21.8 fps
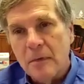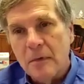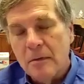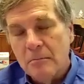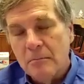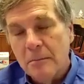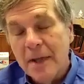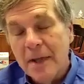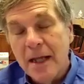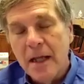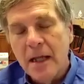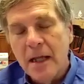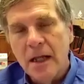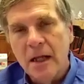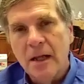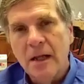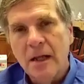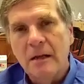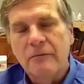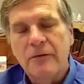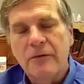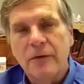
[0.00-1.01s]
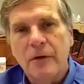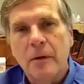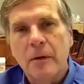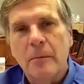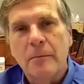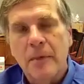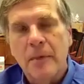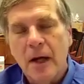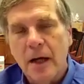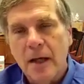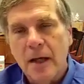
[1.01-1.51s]
media
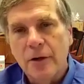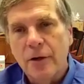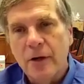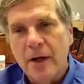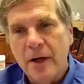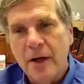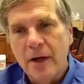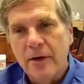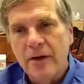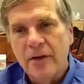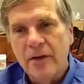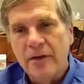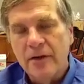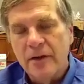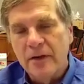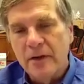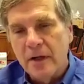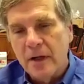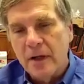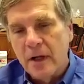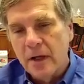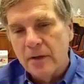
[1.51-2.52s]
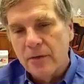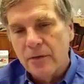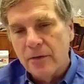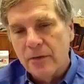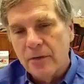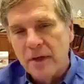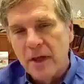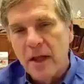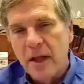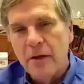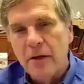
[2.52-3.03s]
from other areas in the country
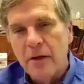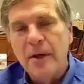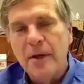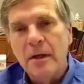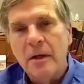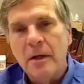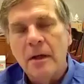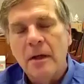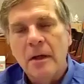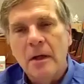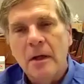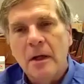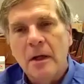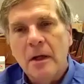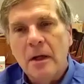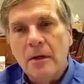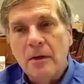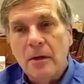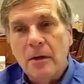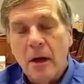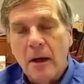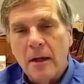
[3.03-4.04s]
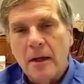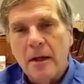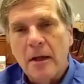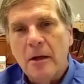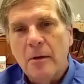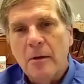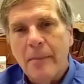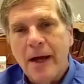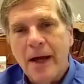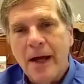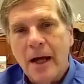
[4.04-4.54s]
that have been talking
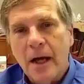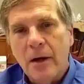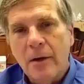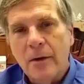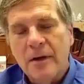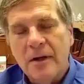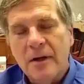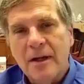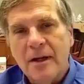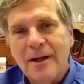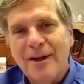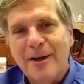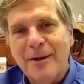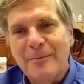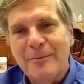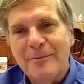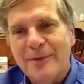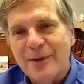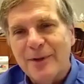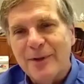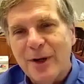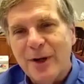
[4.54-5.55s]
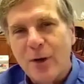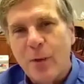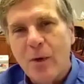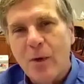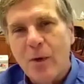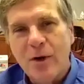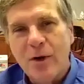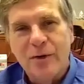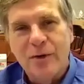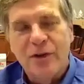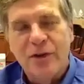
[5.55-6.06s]
about a
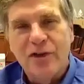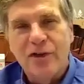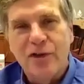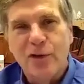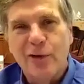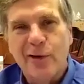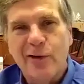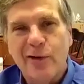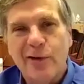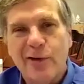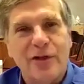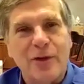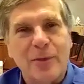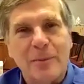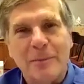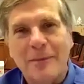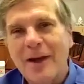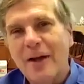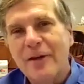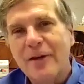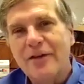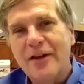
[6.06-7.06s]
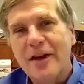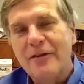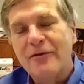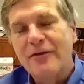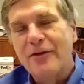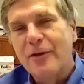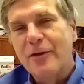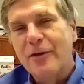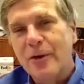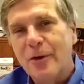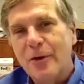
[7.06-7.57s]
quote surge. How's that
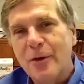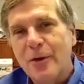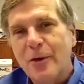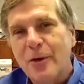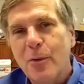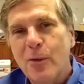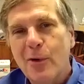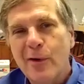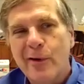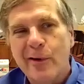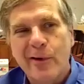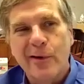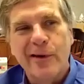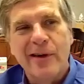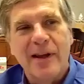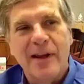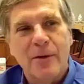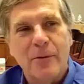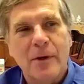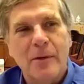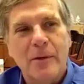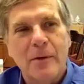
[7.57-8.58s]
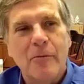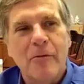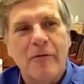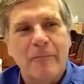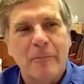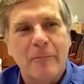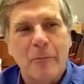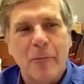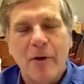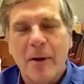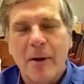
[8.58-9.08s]
for an old word that we've
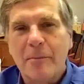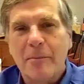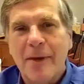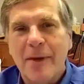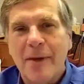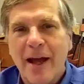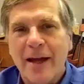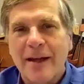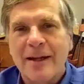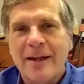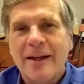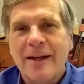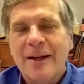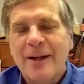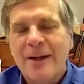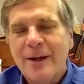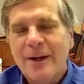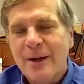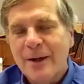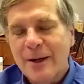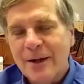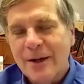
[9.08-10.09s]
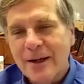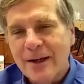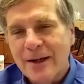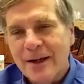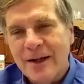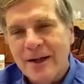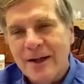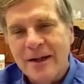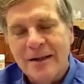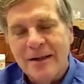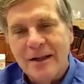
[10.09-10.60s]
brought back
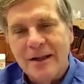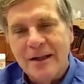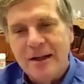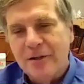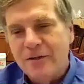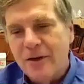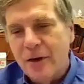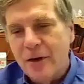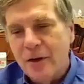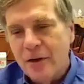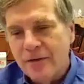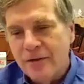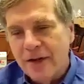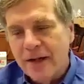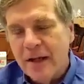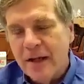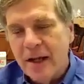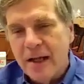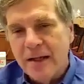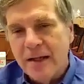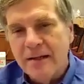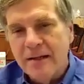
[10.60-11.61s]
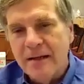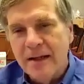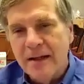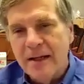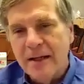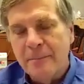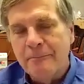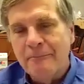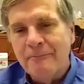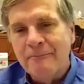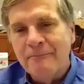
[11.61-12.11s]
of
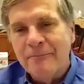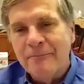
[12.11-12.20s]
COVID-19?